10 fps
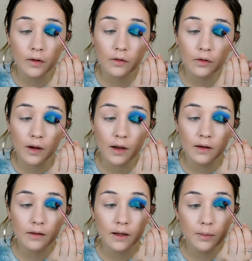Just gonna
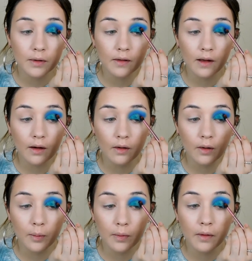try and deepen
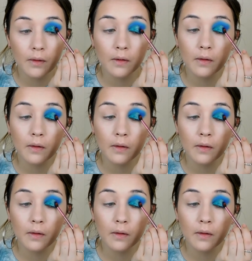that up.